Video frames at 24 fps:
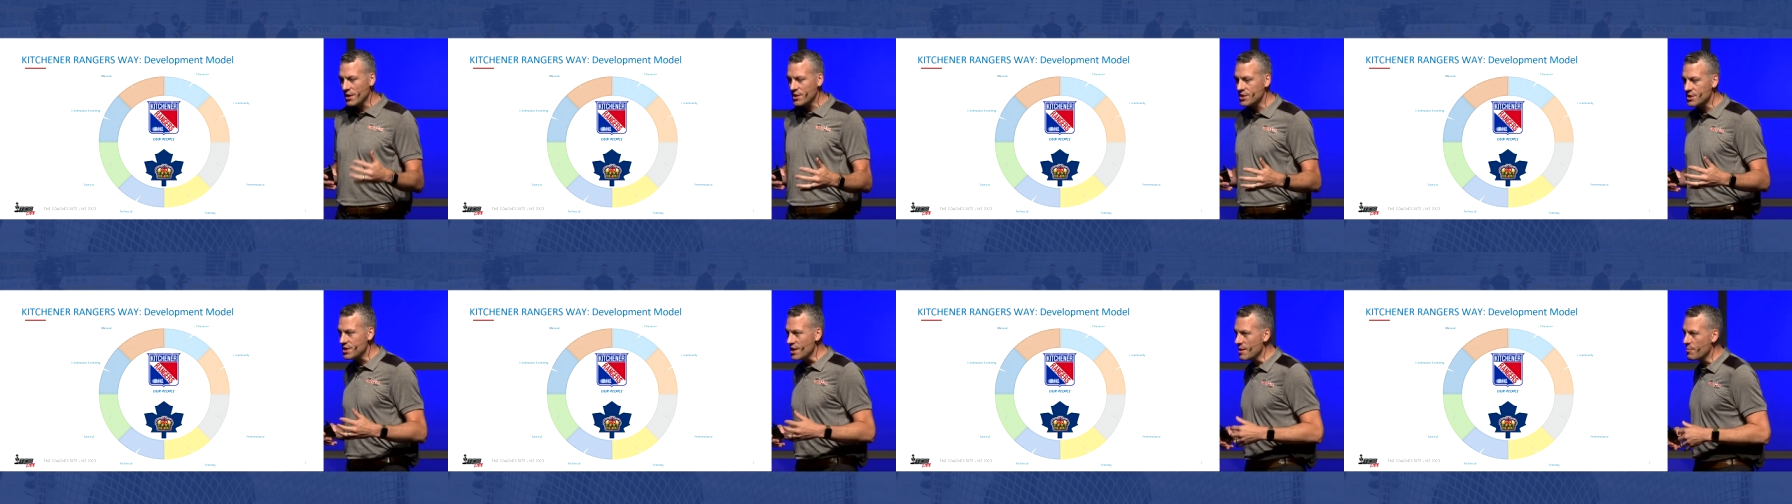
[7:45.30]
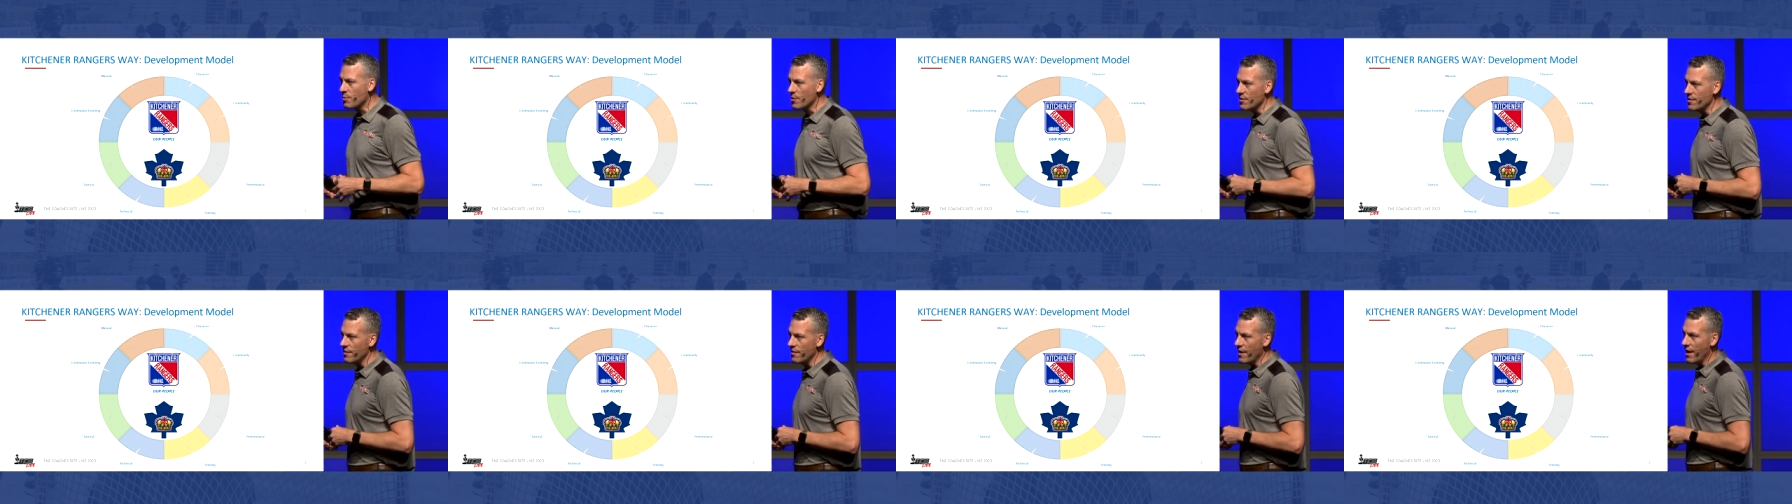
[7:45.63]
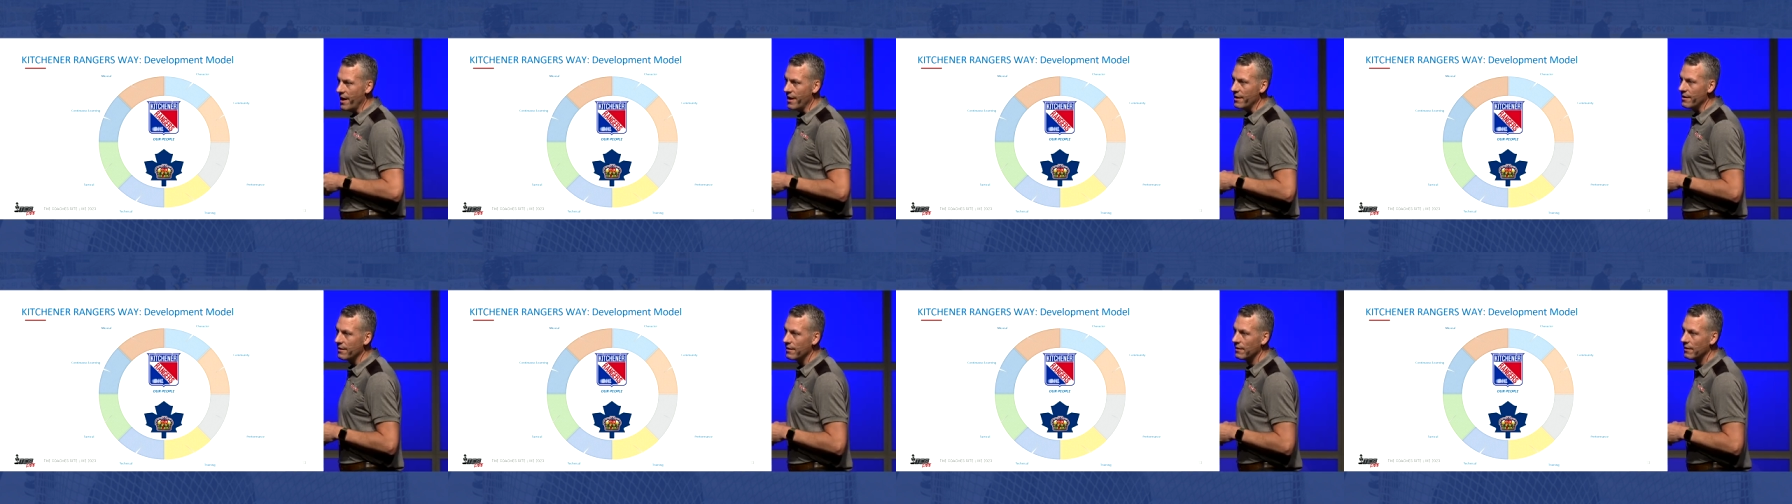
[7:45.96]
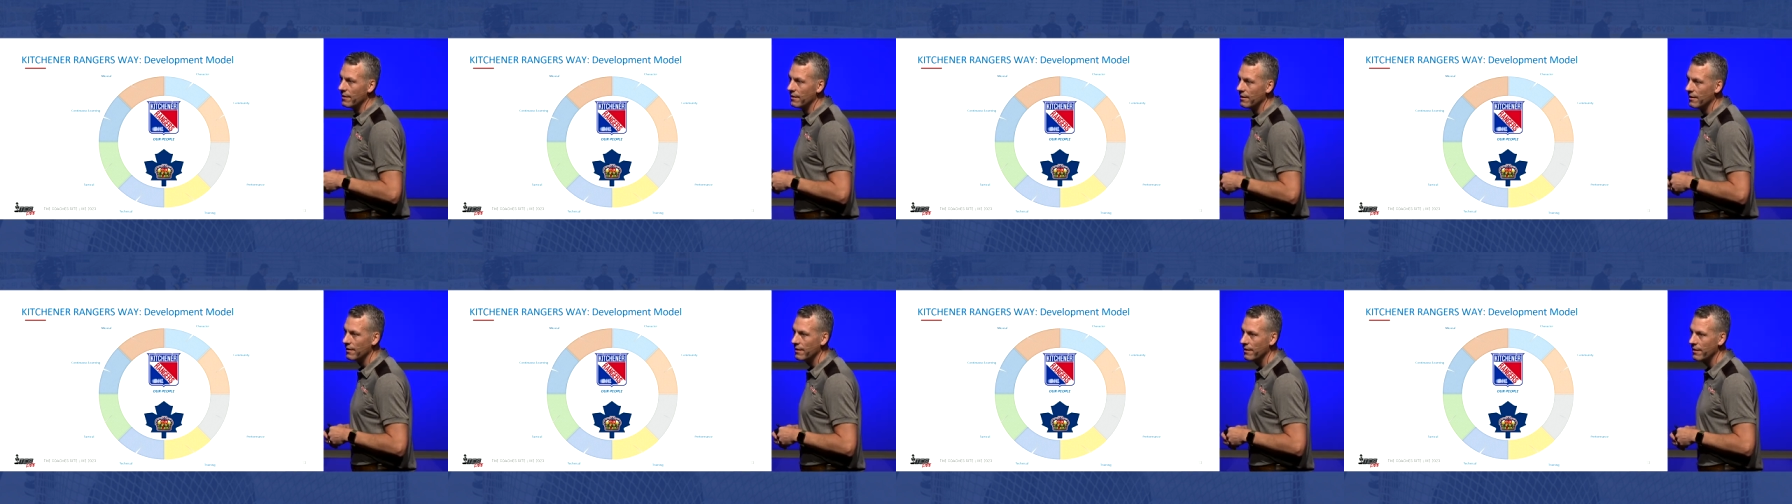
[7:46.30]
much deeper than that.
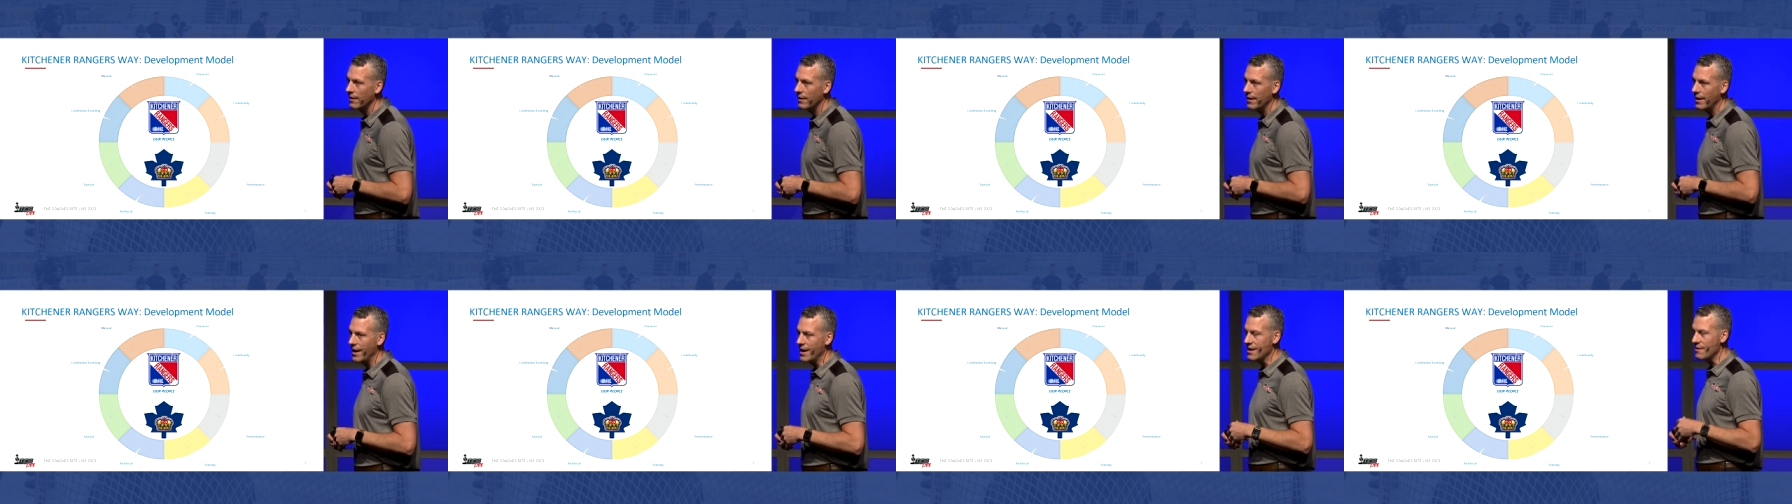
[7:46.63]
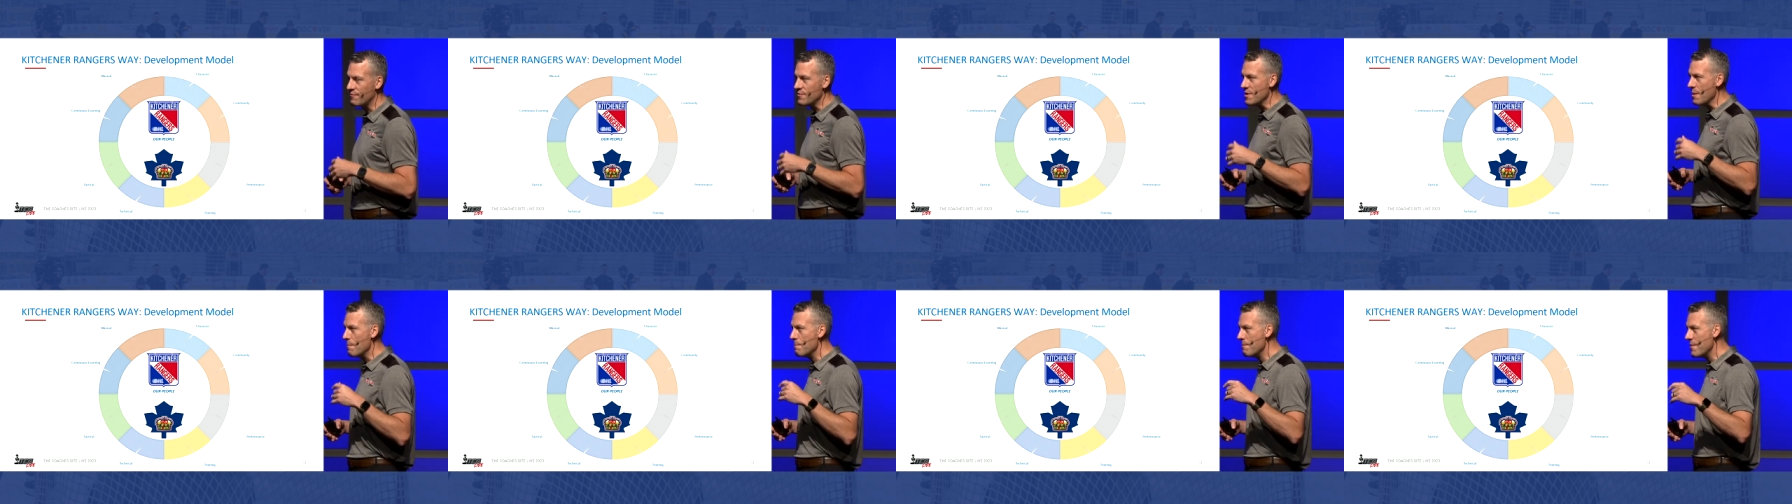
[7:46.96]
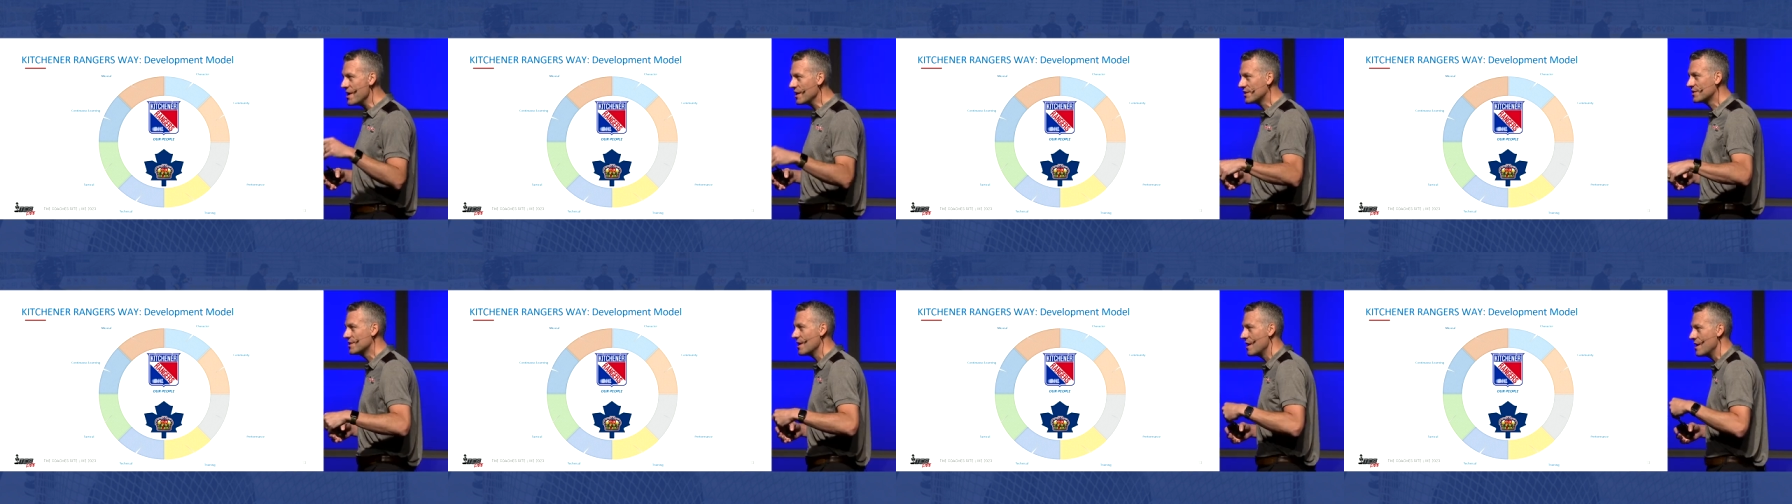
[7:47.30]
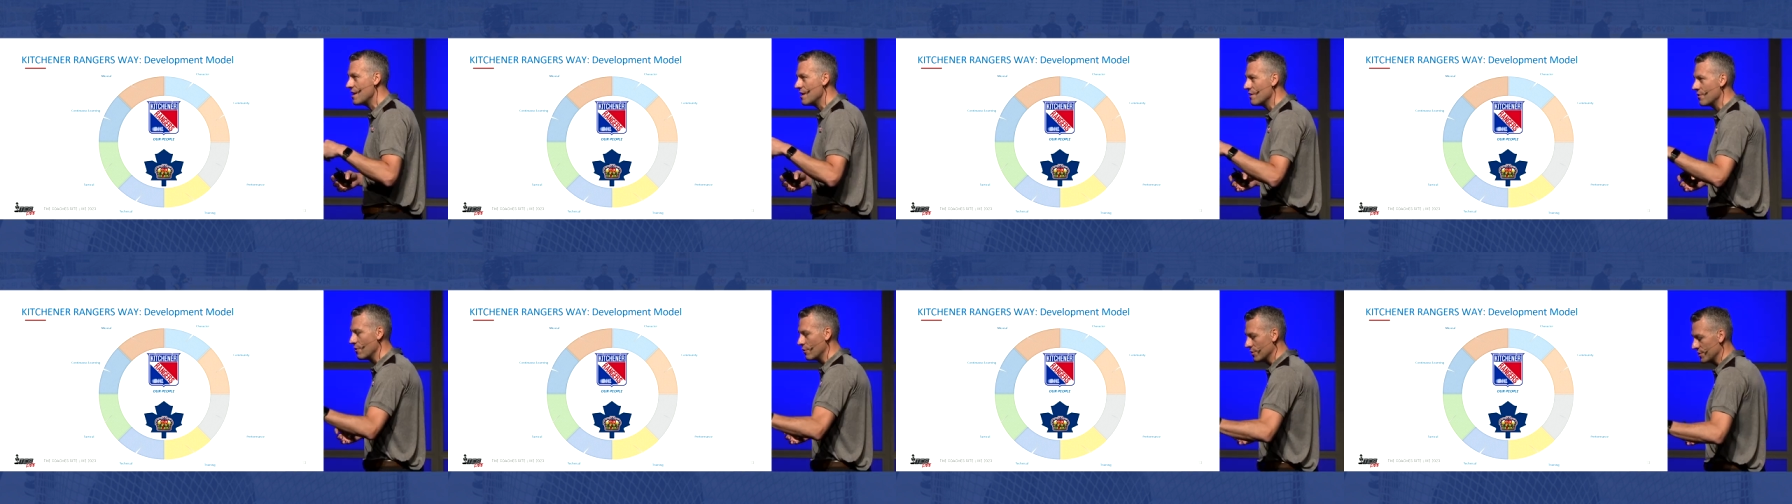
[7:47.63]
And if you miss
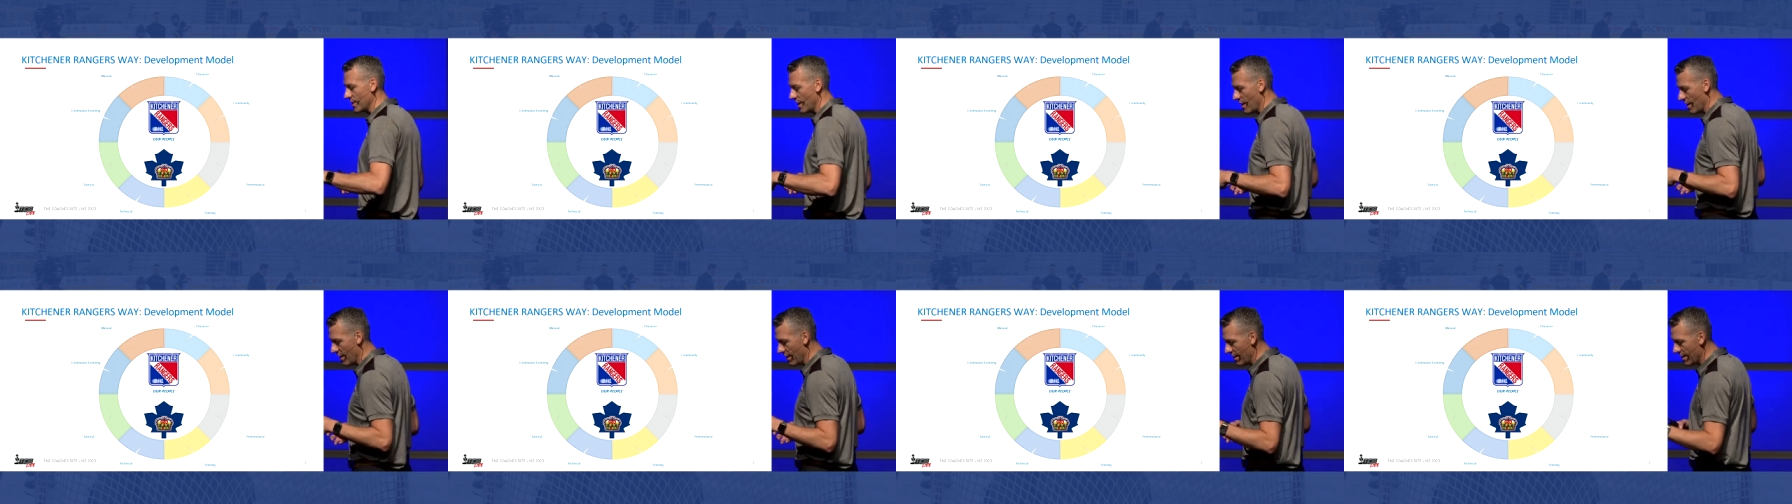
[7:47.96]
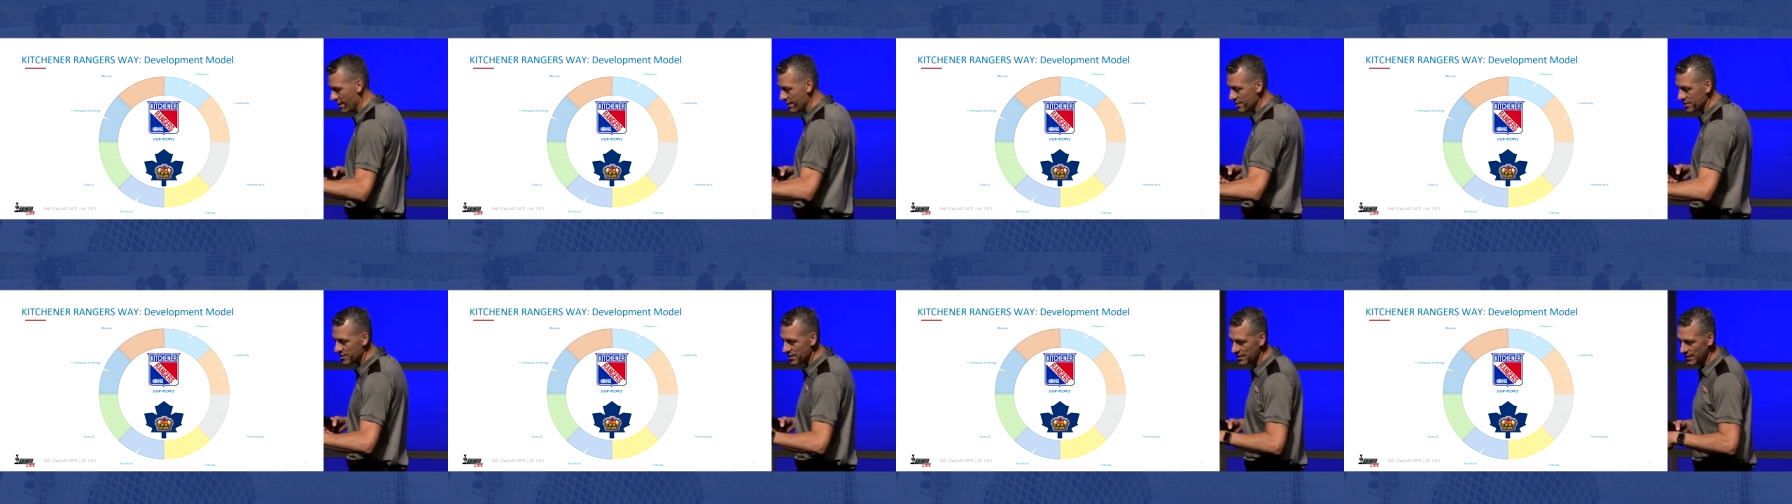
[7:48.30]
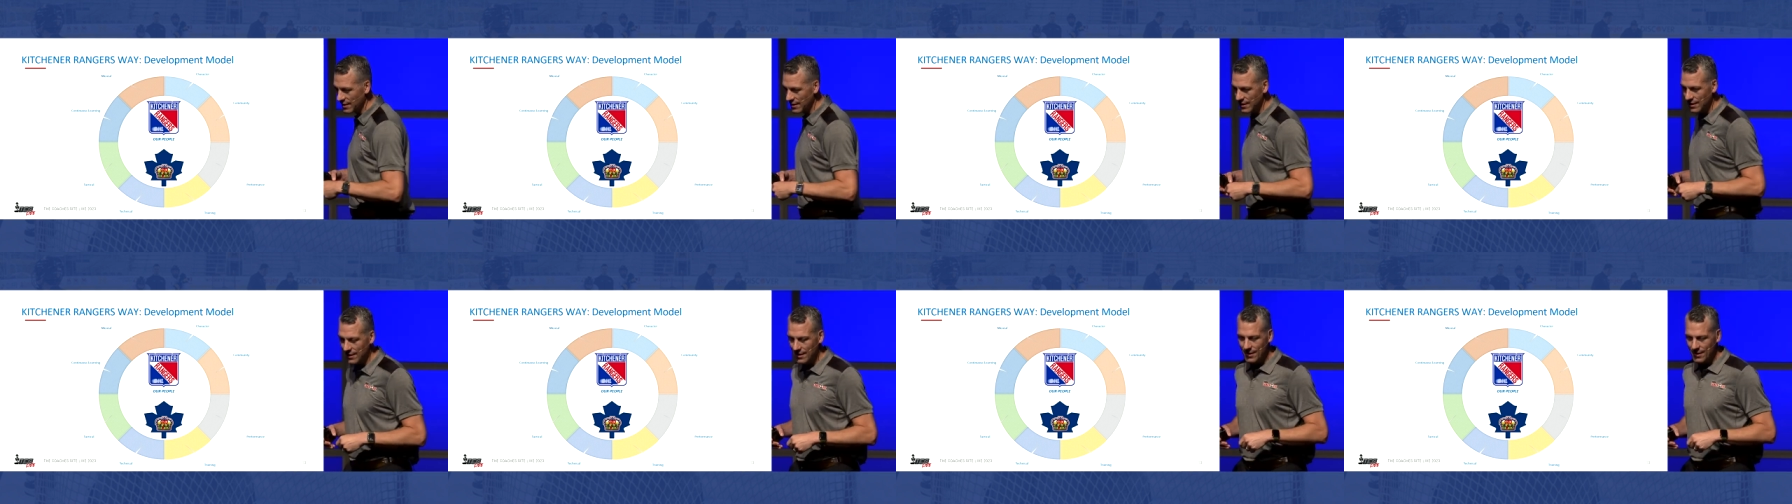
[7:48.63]
any of those areas,